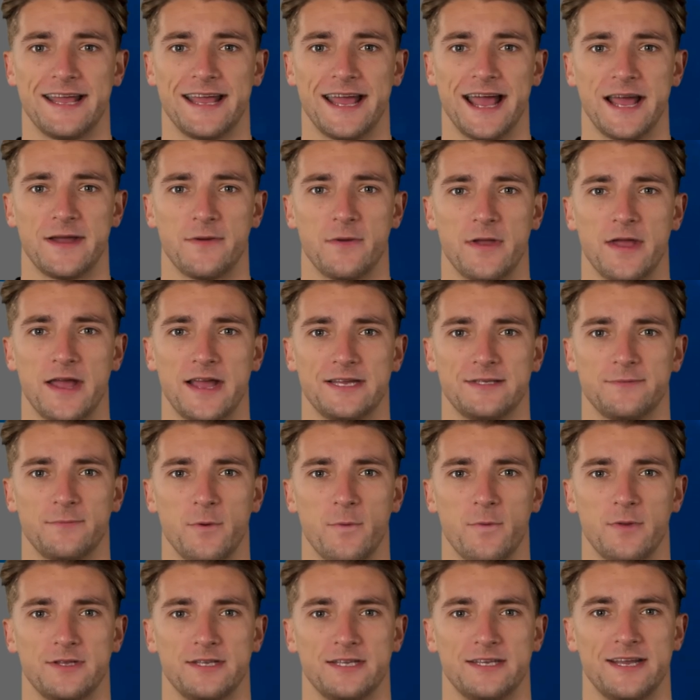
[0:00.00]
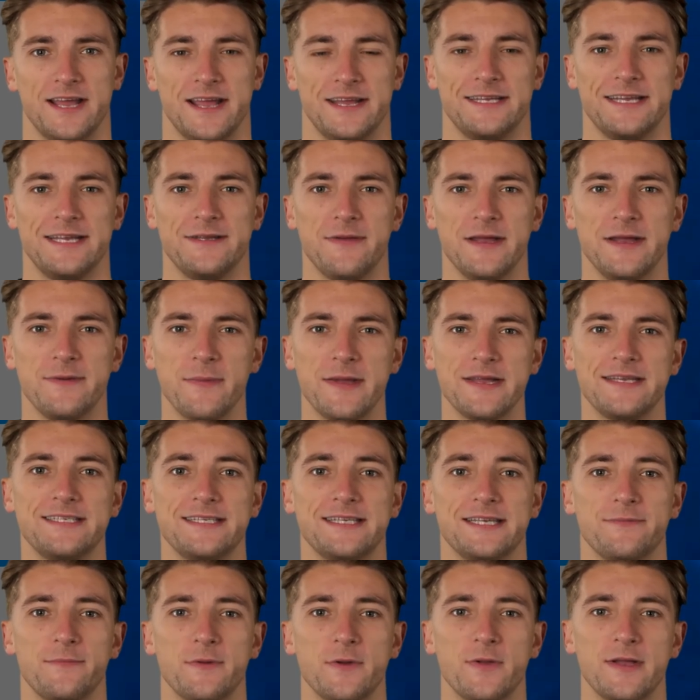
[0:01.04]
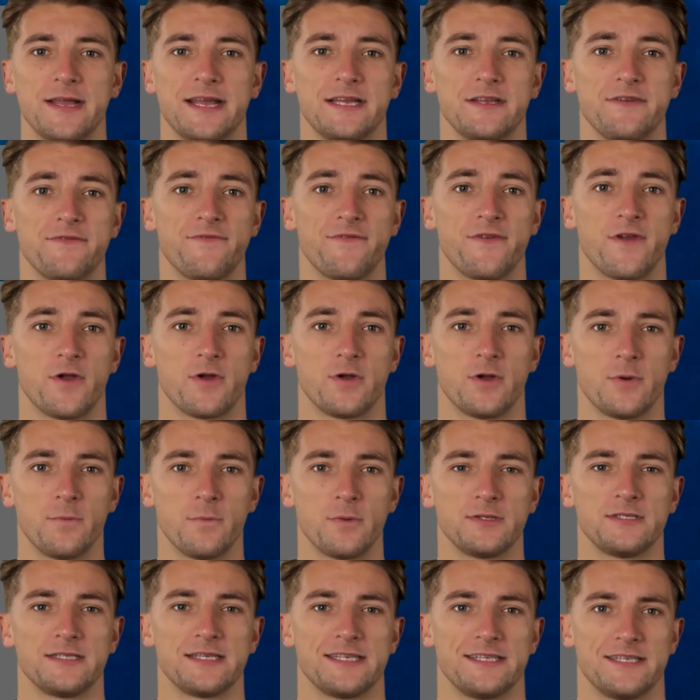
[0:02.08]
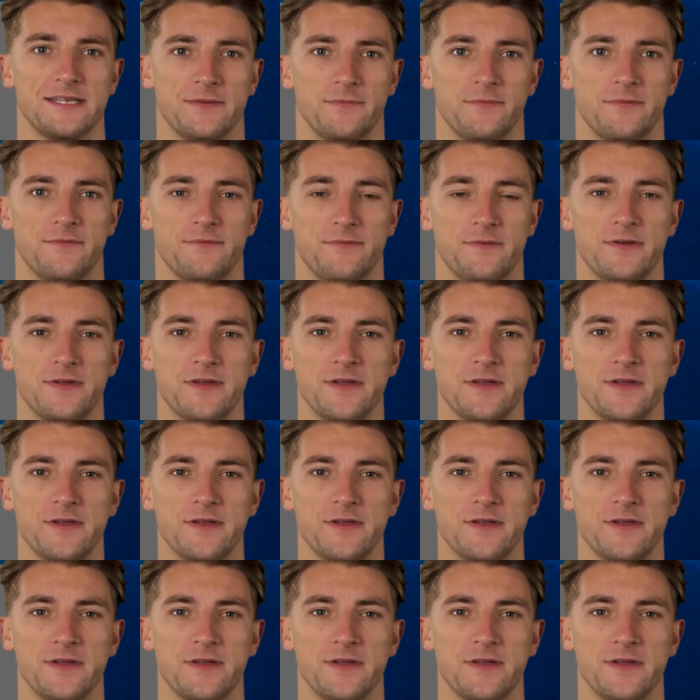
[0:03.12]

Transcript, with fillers: and analyze malicious activity by simulating a vulnerable system.